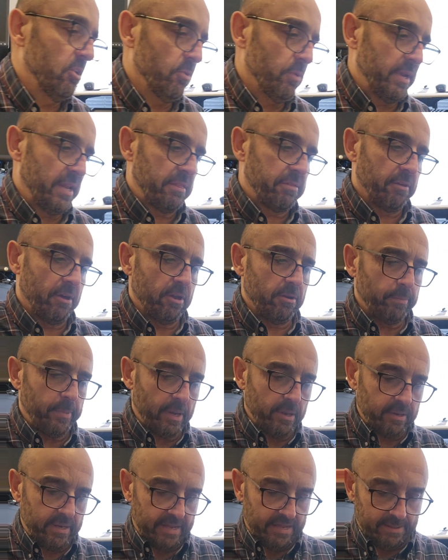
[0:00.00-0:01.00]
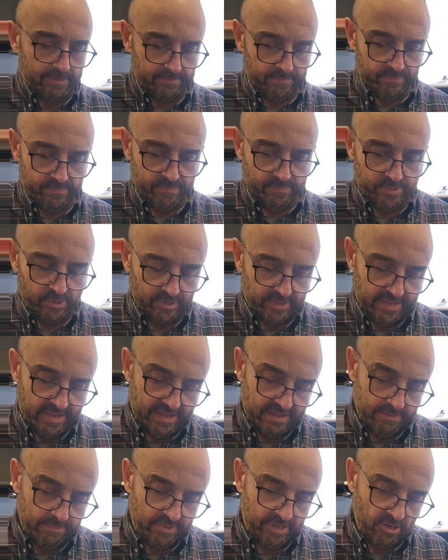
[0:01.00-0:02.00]
know what I thought about it. But
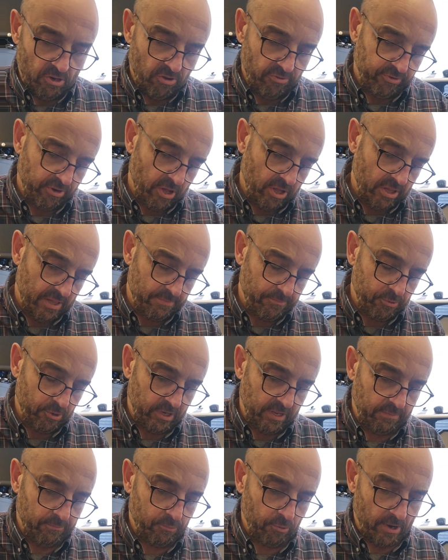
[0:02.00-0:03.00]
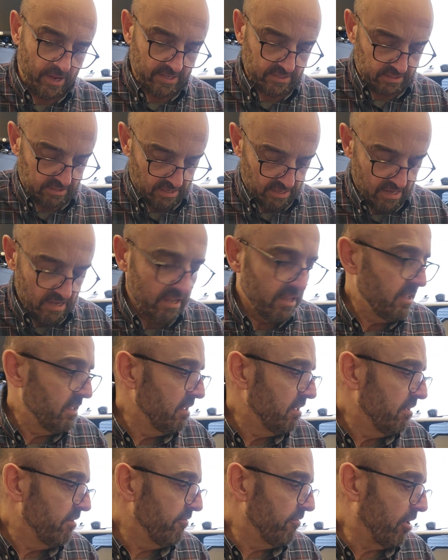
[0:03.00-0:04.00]
yeah, I mean, overall I'm pretty impressed.
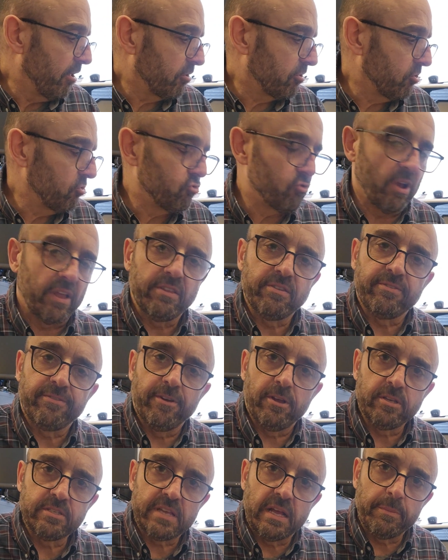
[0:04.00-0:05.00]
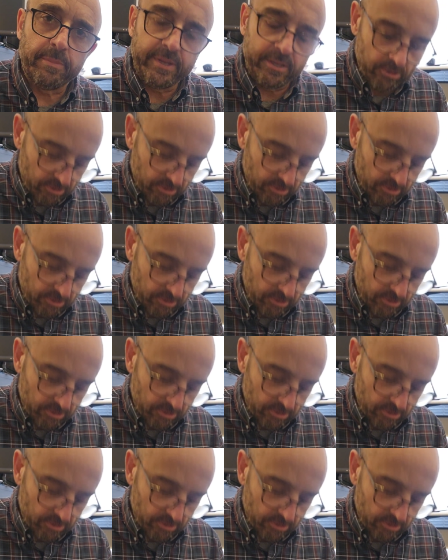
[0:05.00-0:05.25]
Falcon Transfers, I'll be